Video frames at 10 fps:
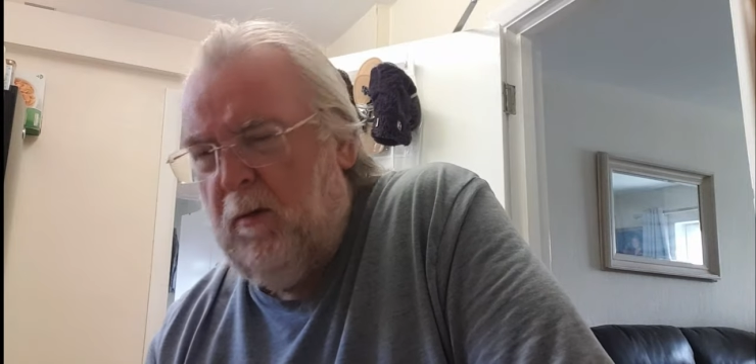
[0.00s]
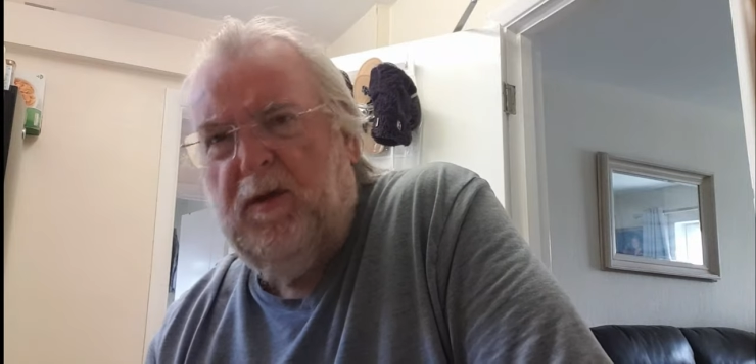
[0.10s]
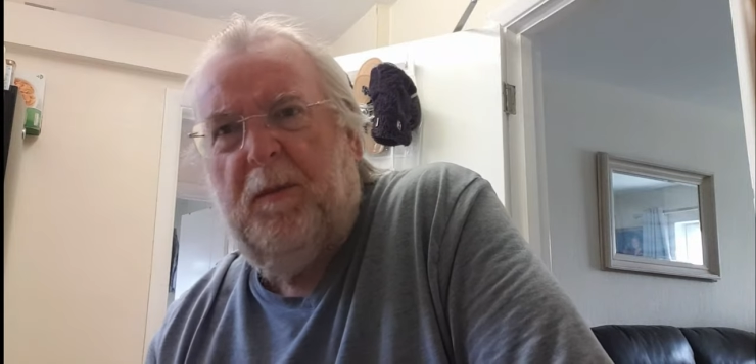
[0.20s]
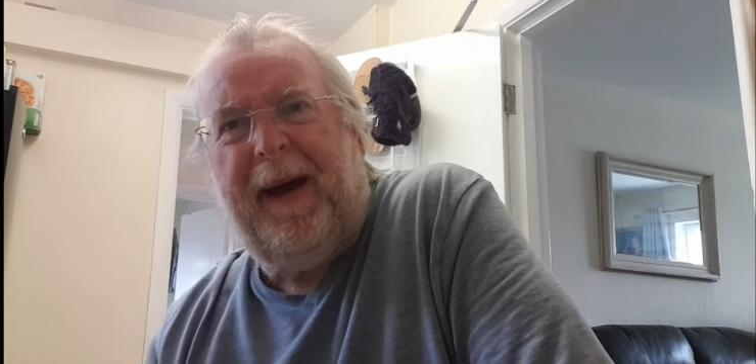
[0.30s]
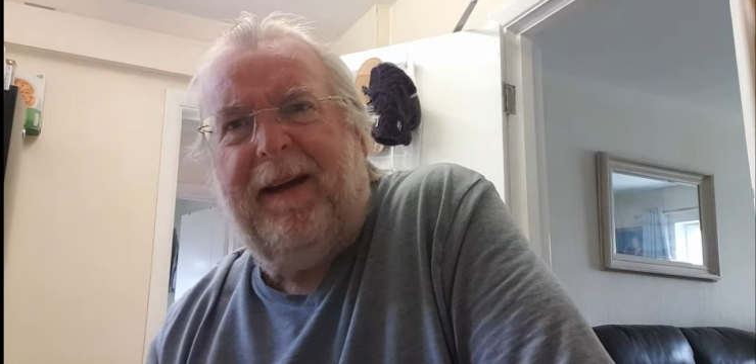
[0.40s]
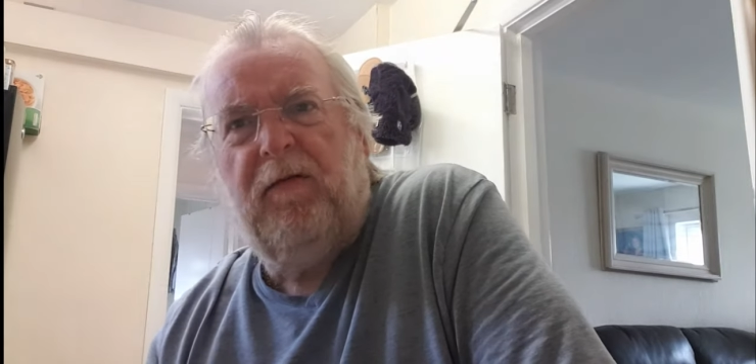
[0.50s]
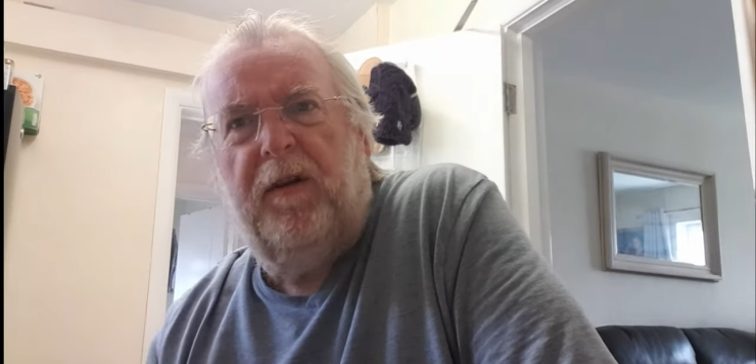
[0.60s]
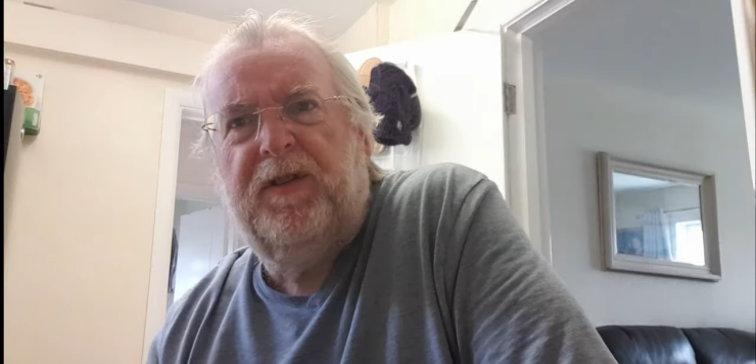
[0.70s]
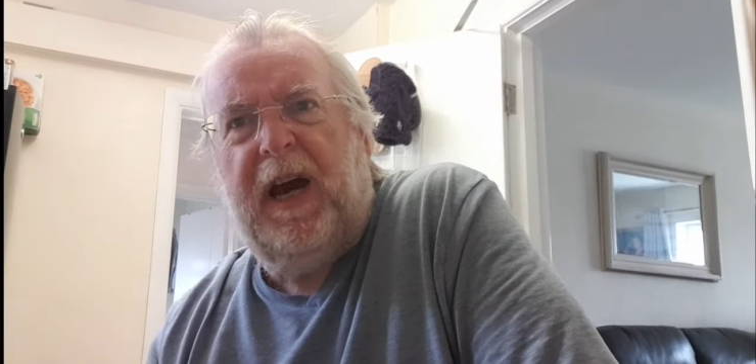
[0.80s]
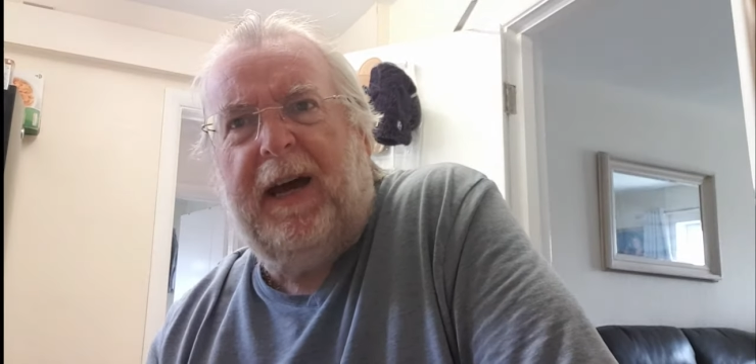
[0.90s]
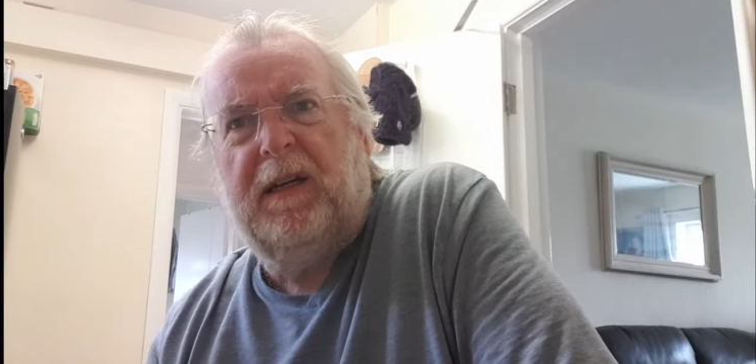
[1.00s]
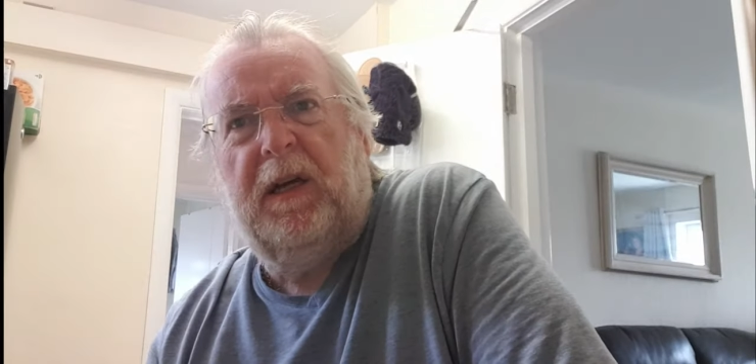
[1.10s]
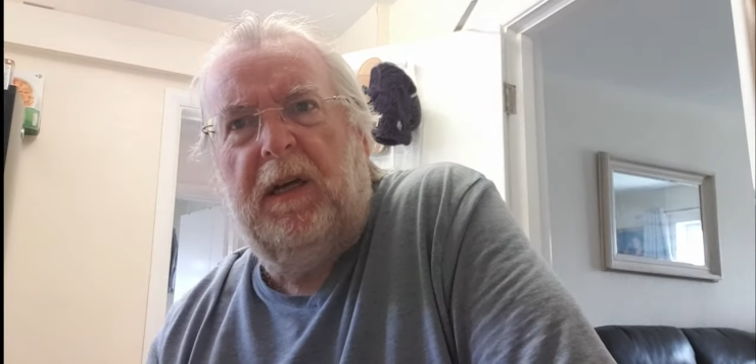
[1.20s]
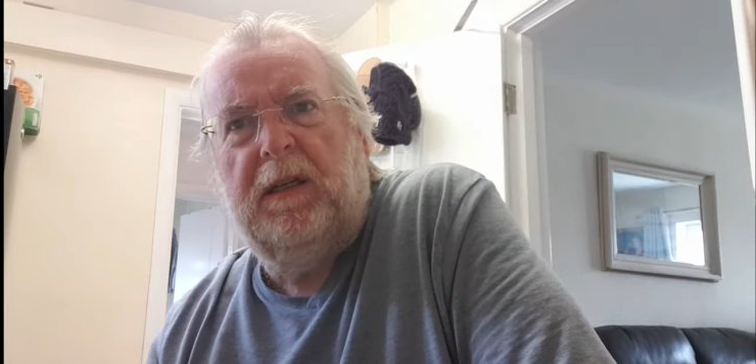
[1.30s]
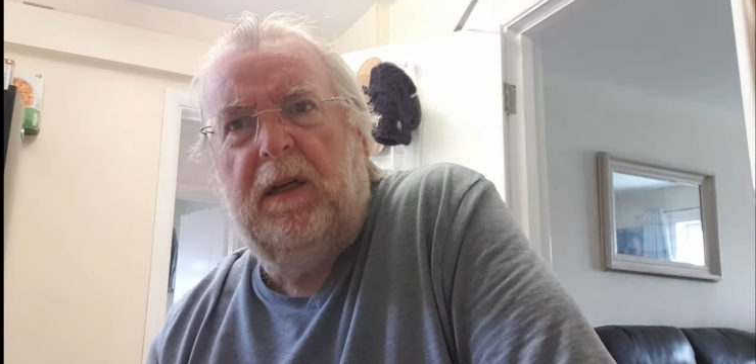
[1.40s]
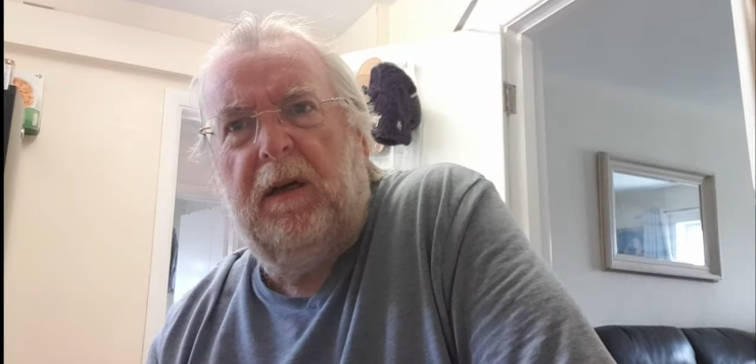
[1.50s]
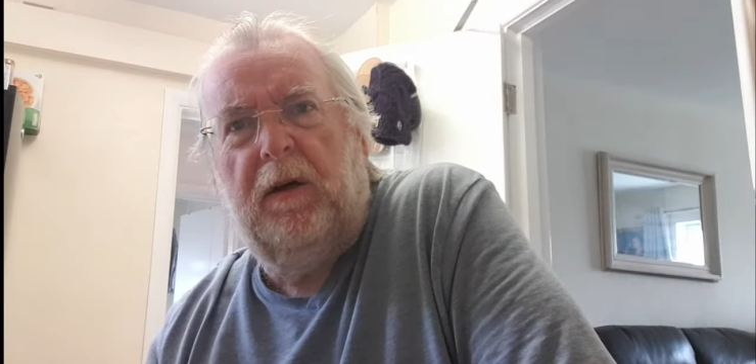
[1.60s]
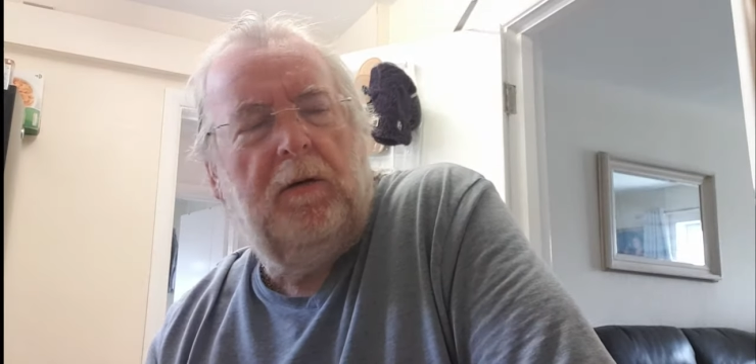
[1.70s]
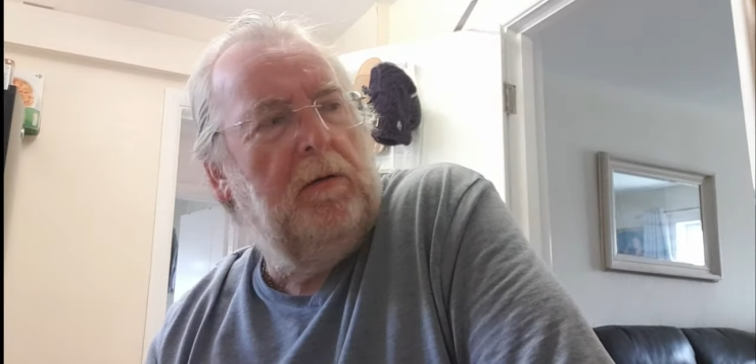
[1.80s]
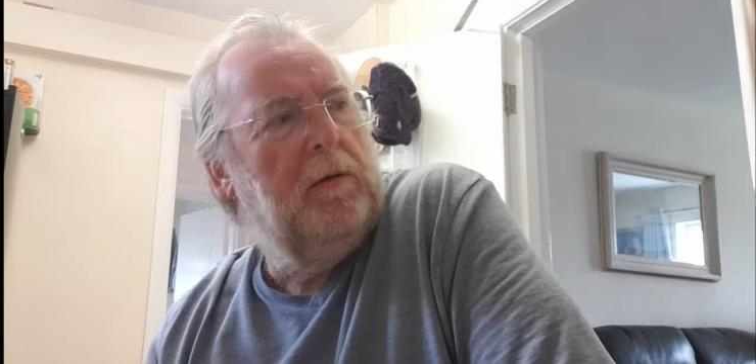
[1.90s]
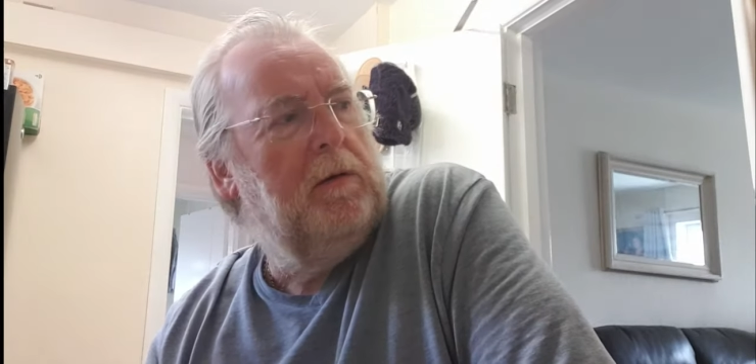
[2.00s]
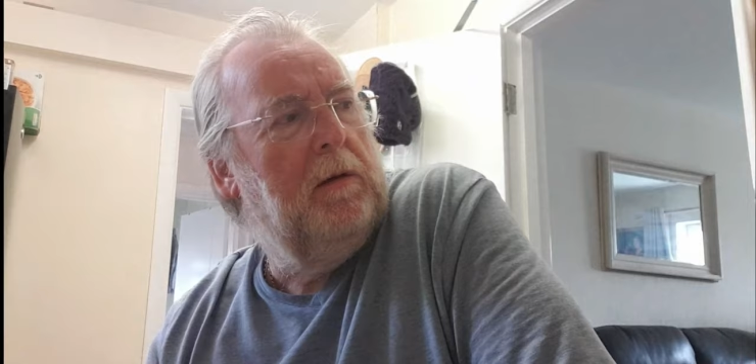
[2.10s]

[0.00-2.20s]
It was a mangrove jack's yeast I used.